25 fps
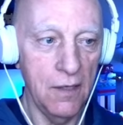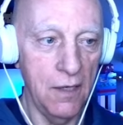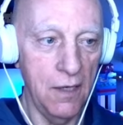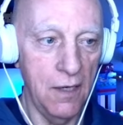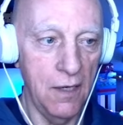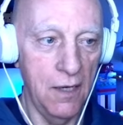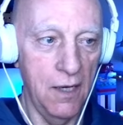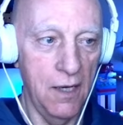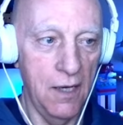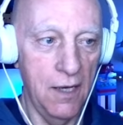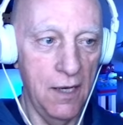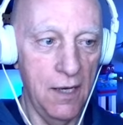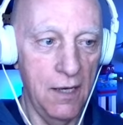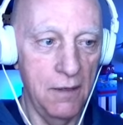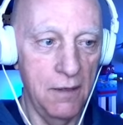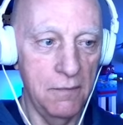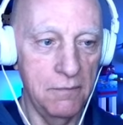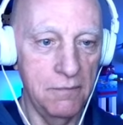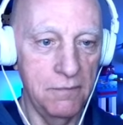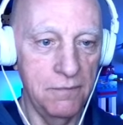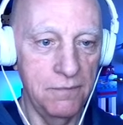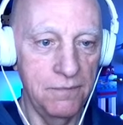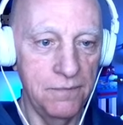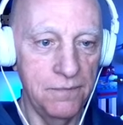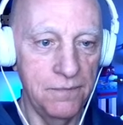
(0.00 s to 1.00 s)

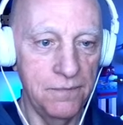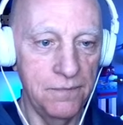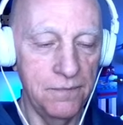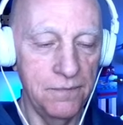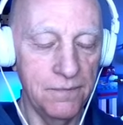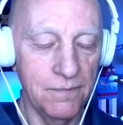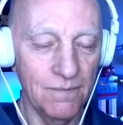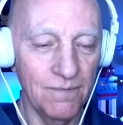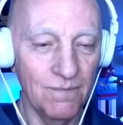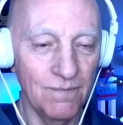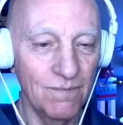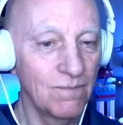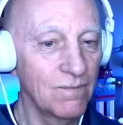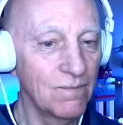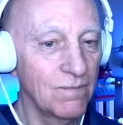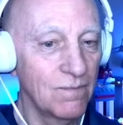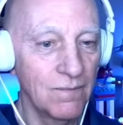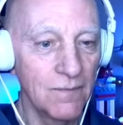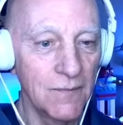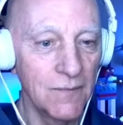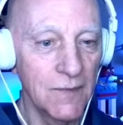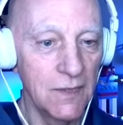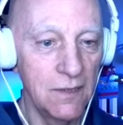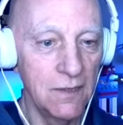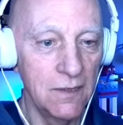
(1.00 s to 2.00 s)
Um,
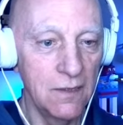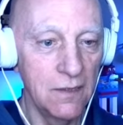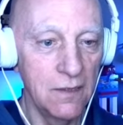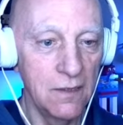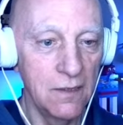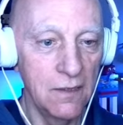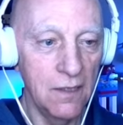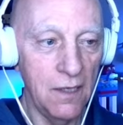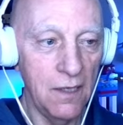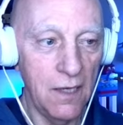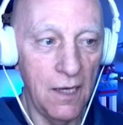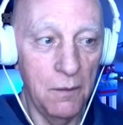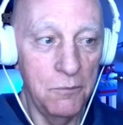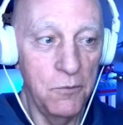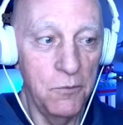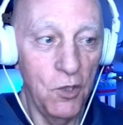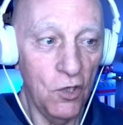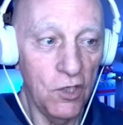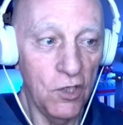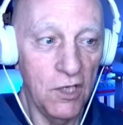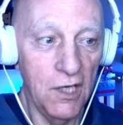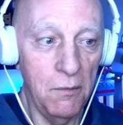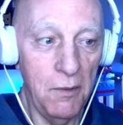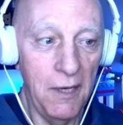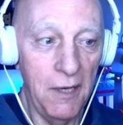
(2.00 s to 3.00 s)
I'm not
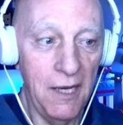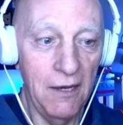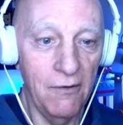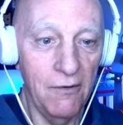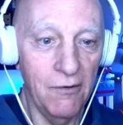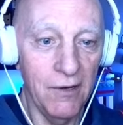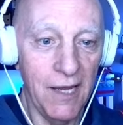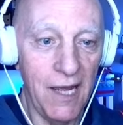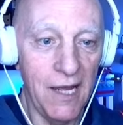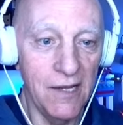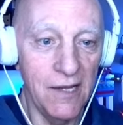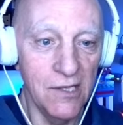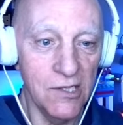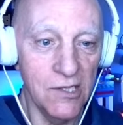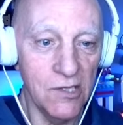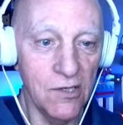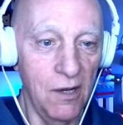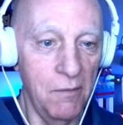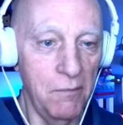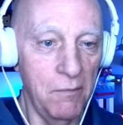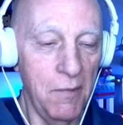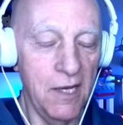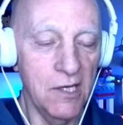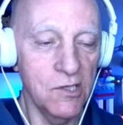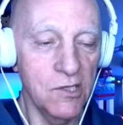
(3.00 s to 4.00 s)
going to be here again, so I
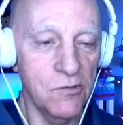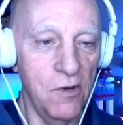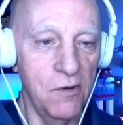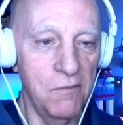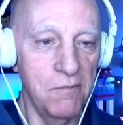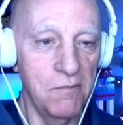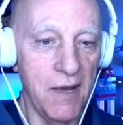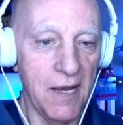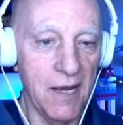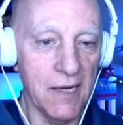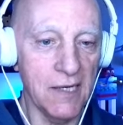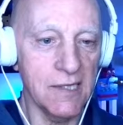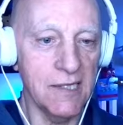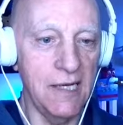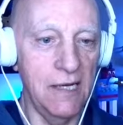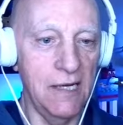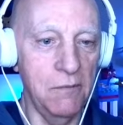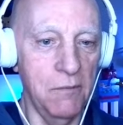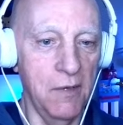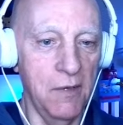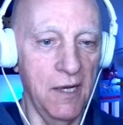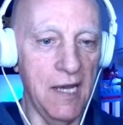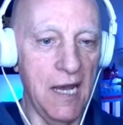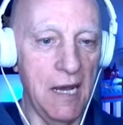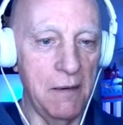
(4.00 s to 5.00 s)
may as well max out
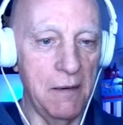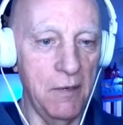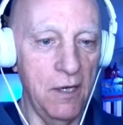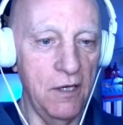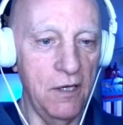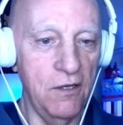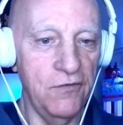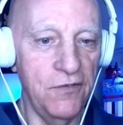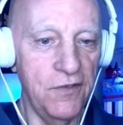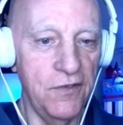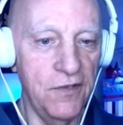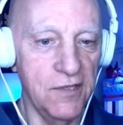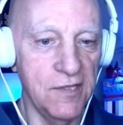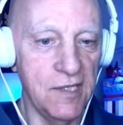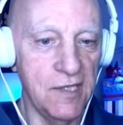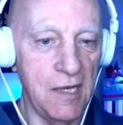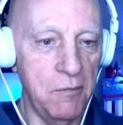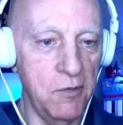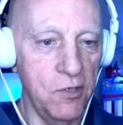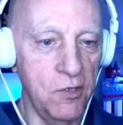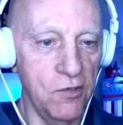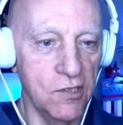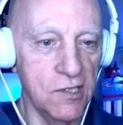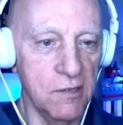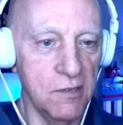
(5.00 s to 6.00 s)
my ammo for the
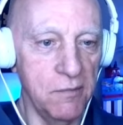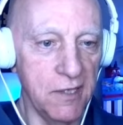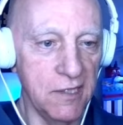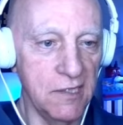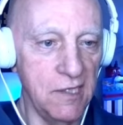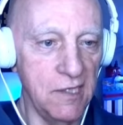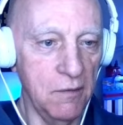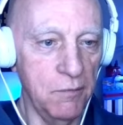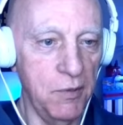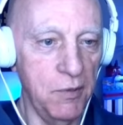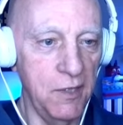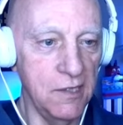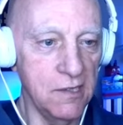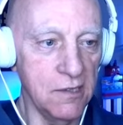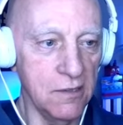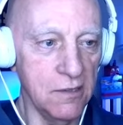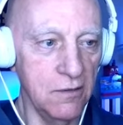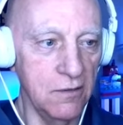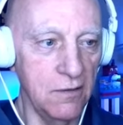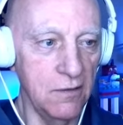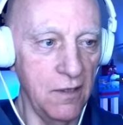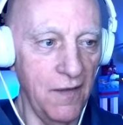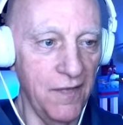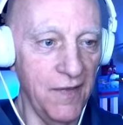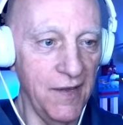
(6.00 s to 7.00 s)
semi-automatic
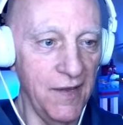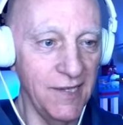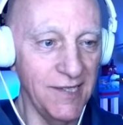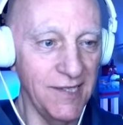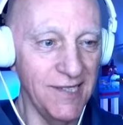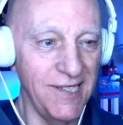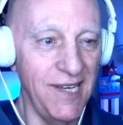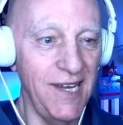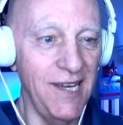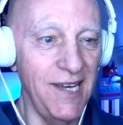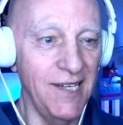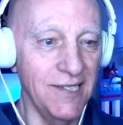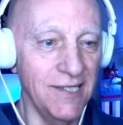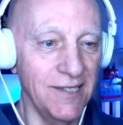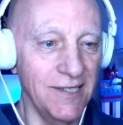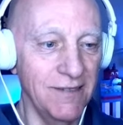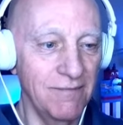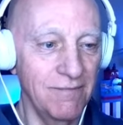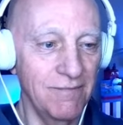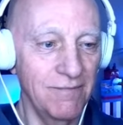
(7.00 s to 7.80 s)
pistol, and that's it.